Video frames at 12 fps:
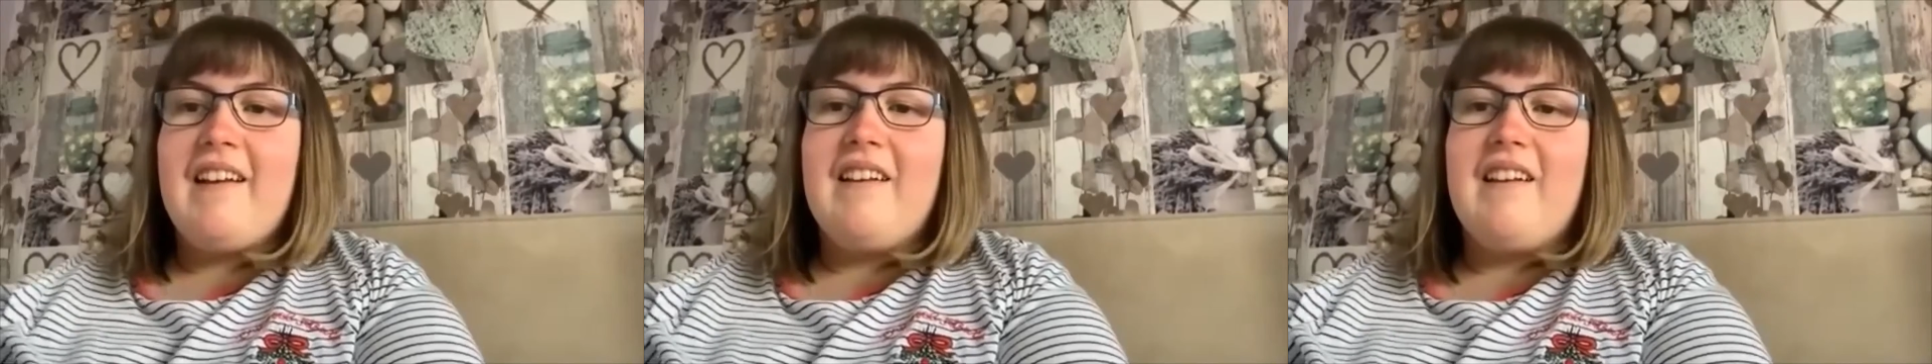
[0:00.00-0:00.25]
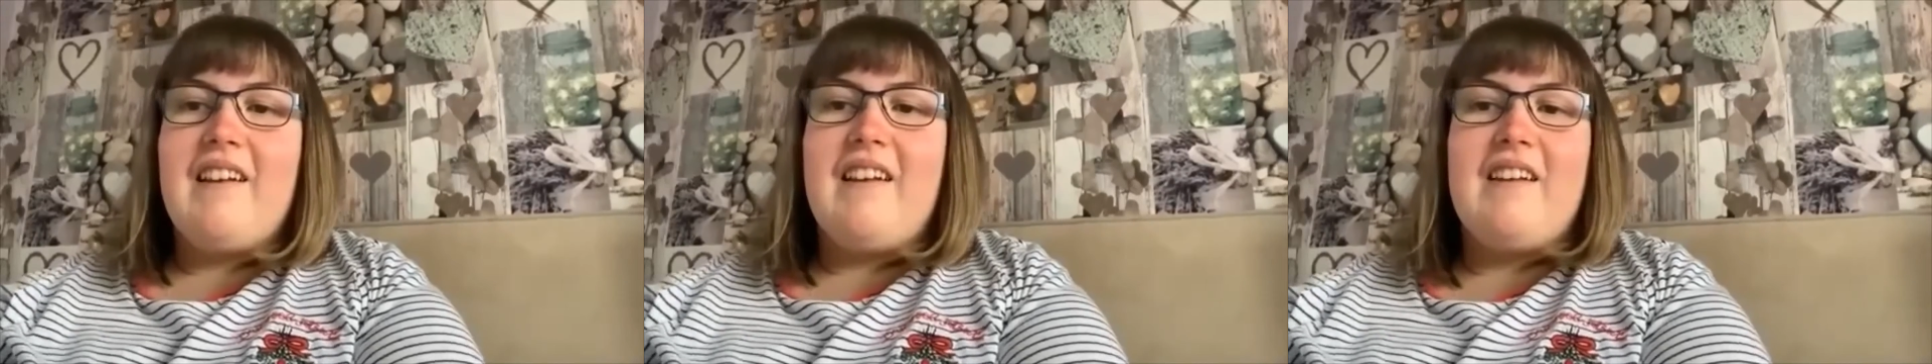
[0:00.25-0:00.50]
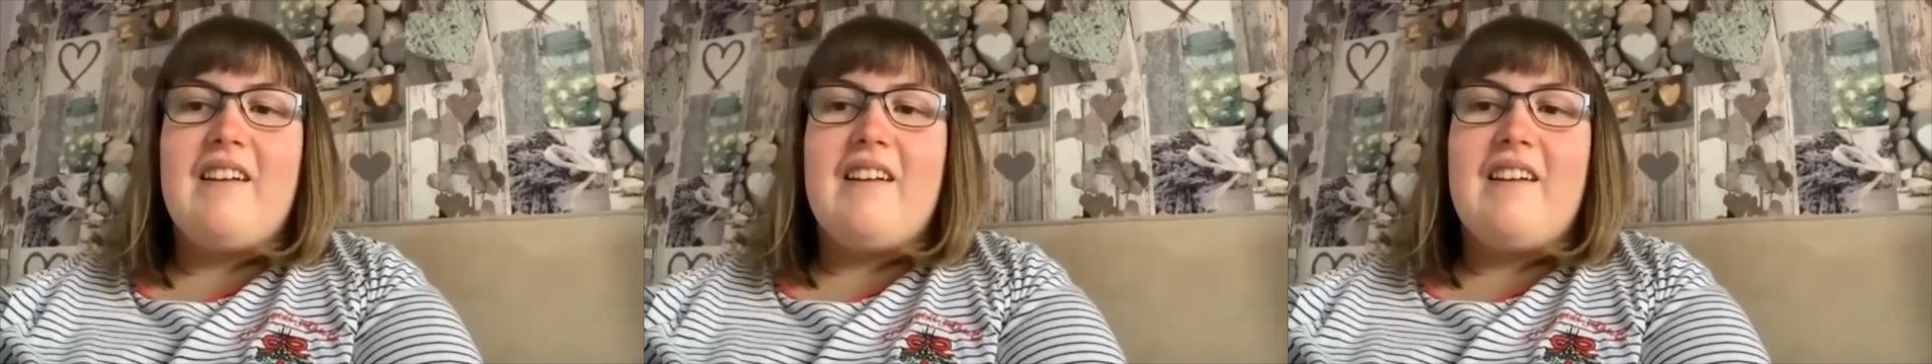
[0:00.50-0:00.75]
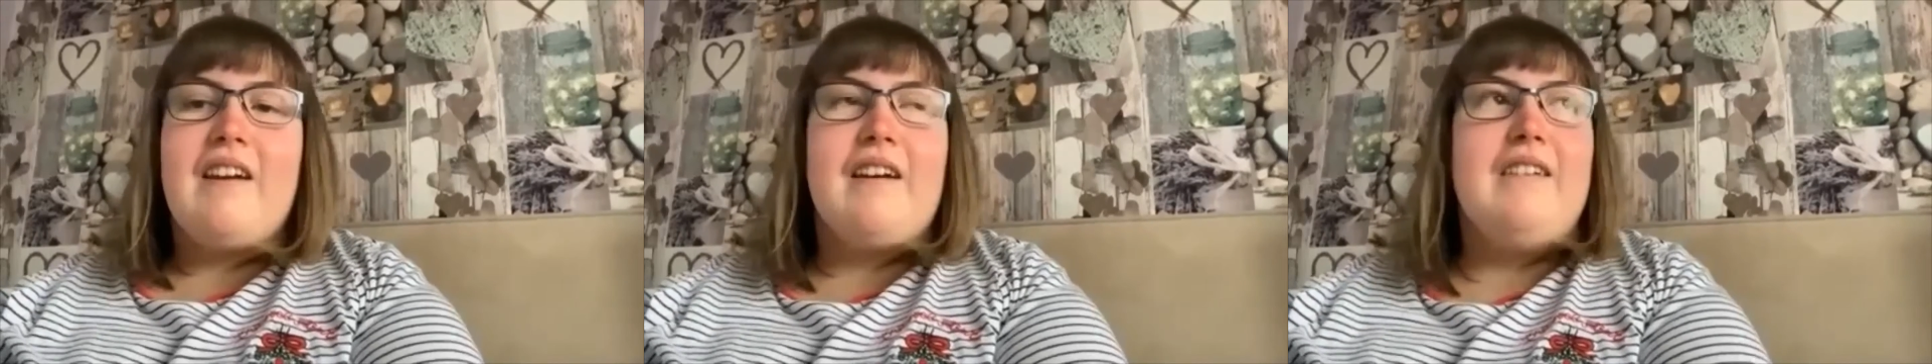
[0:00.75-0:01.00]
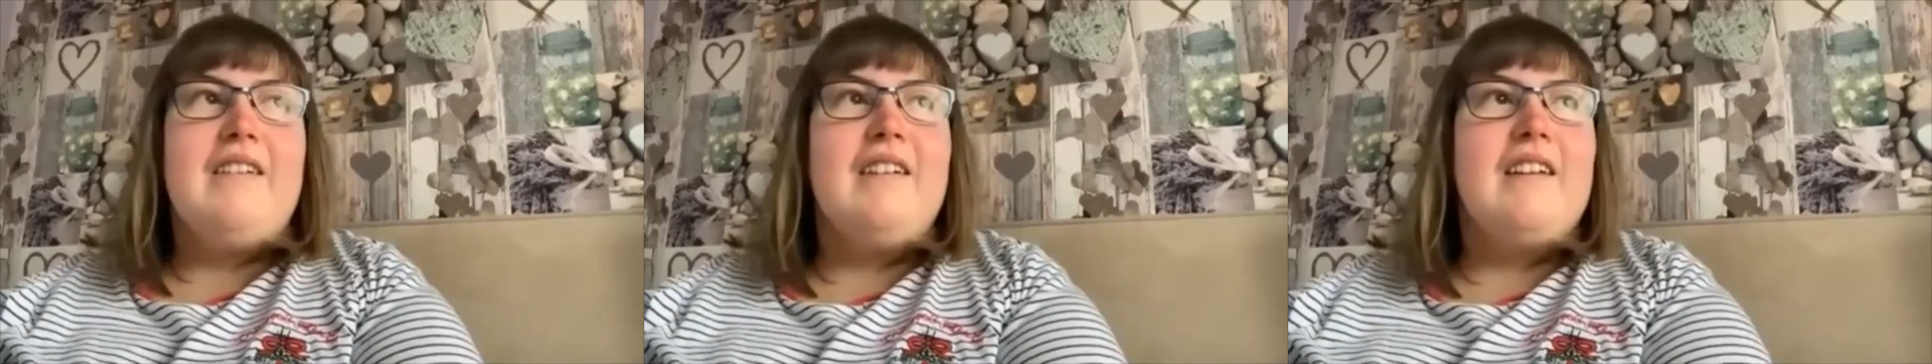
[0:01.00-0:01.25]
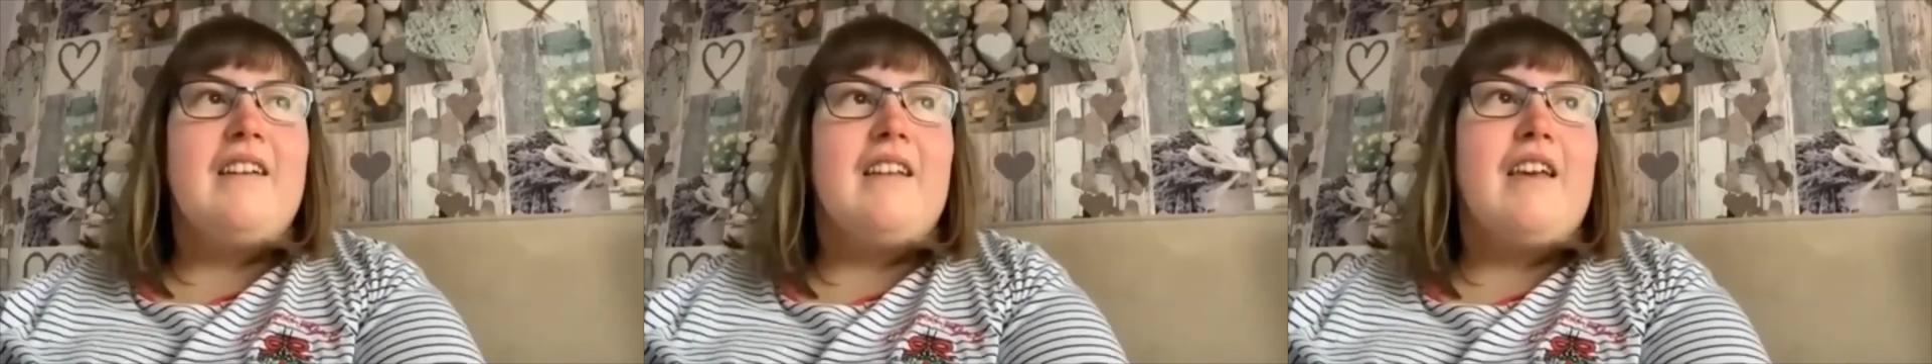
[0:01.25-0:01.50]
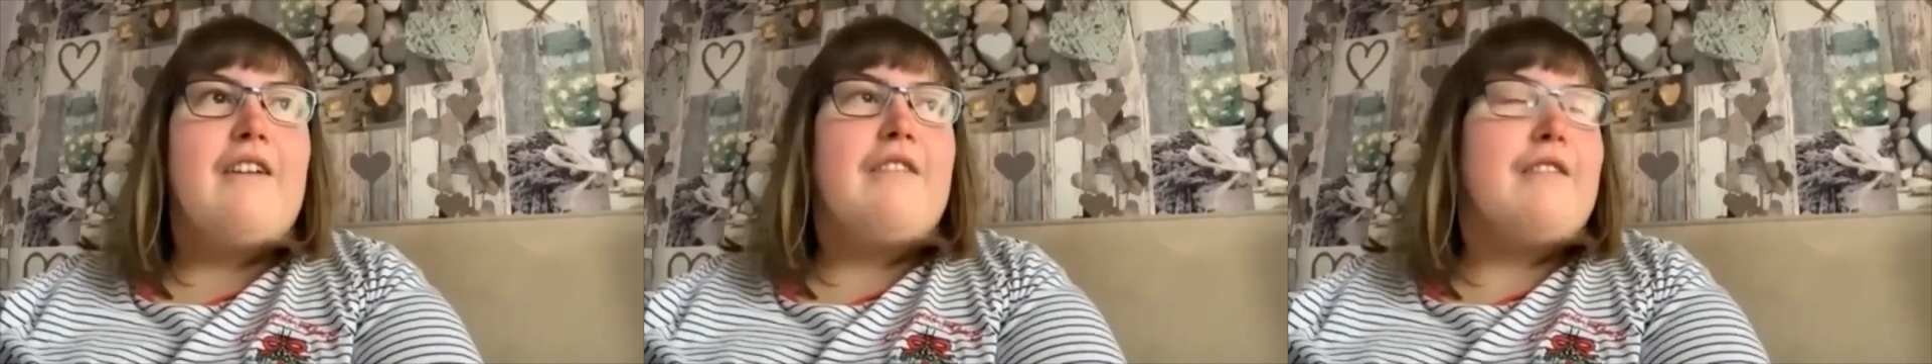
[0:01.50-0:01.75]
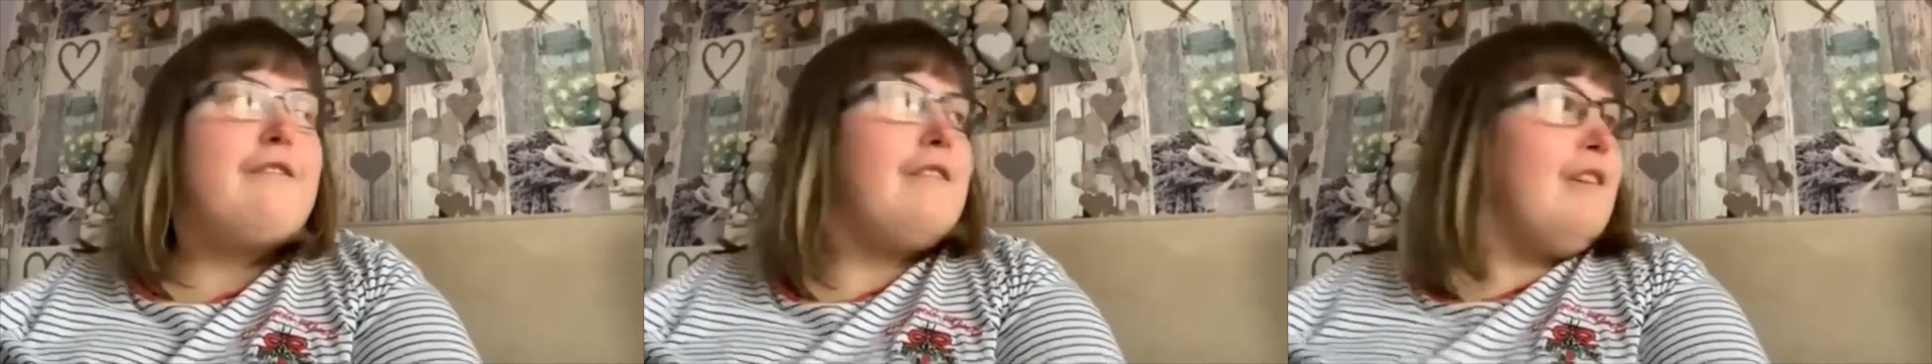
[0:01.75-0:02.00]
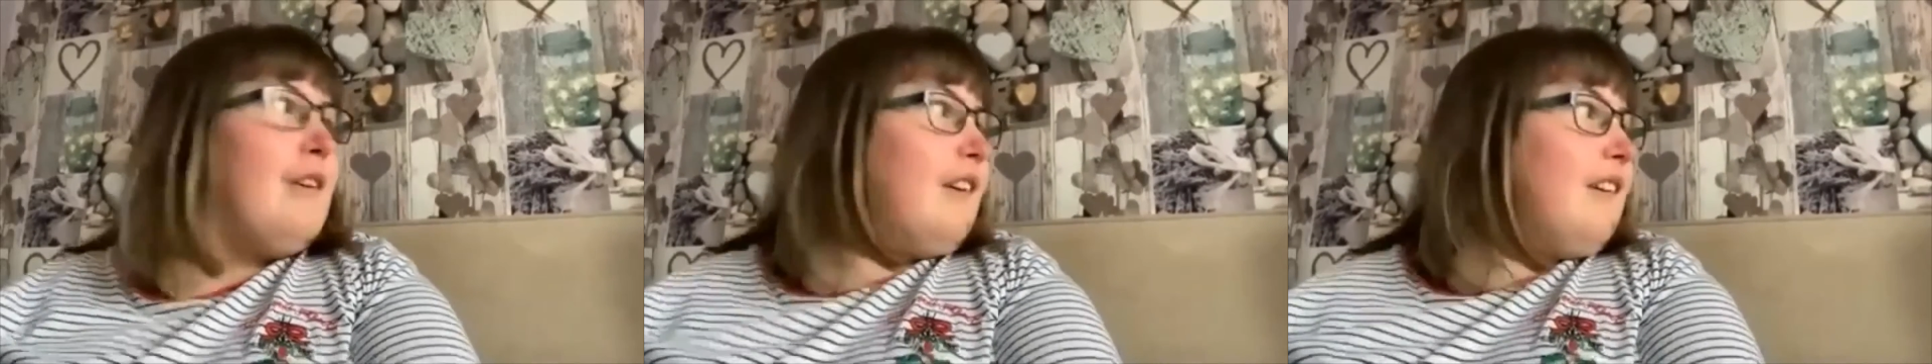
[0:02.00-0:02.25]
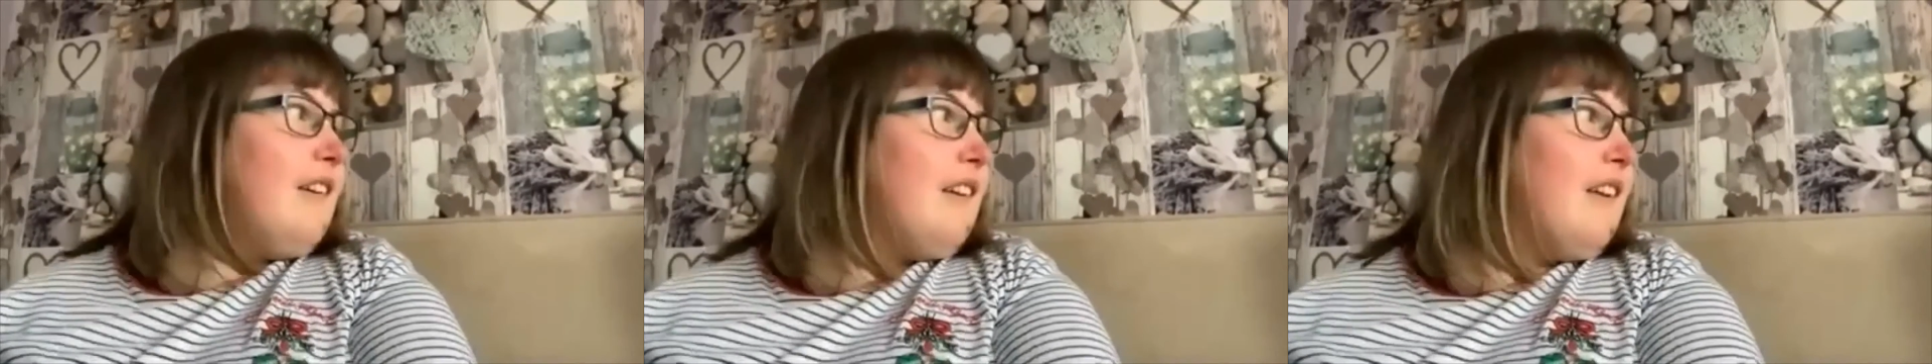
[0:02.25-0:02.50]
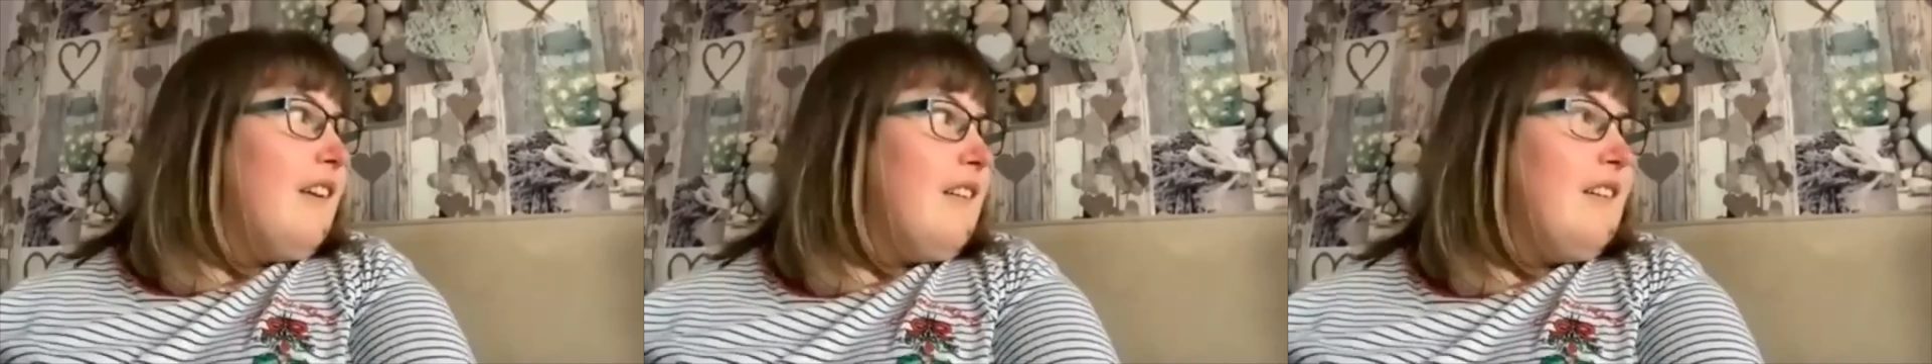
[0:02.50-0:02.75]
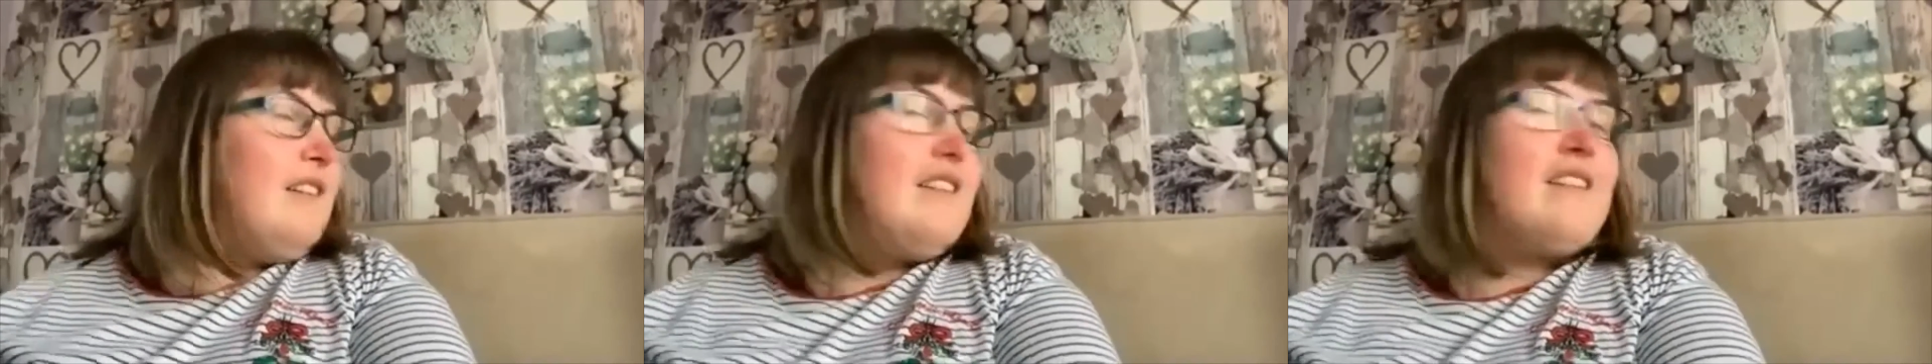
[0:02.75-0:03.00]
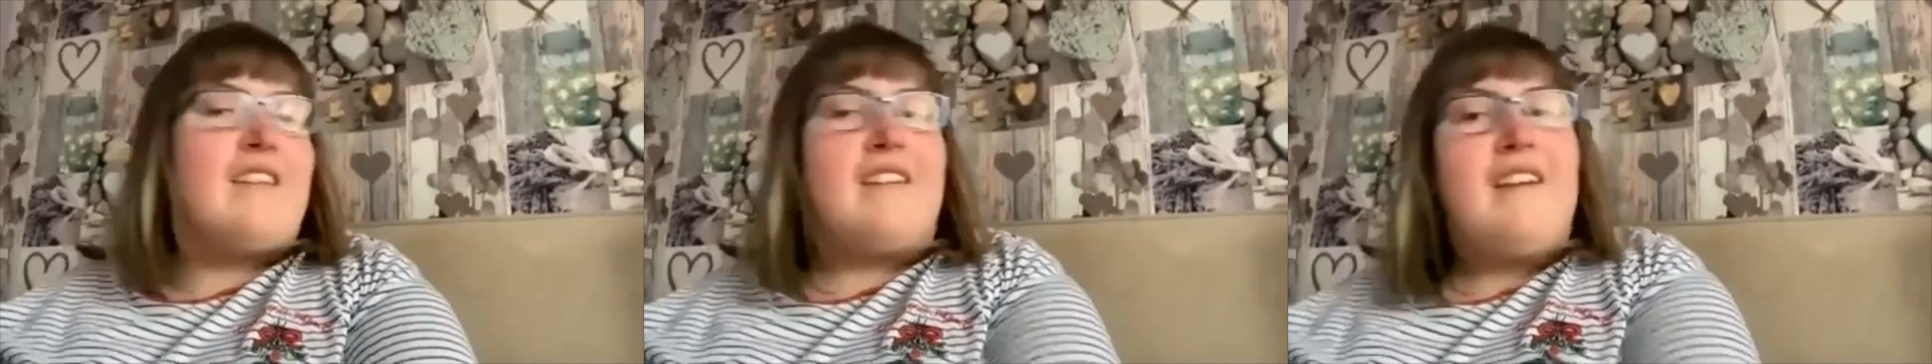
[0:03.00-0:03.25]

it's nice to see the other volunteers and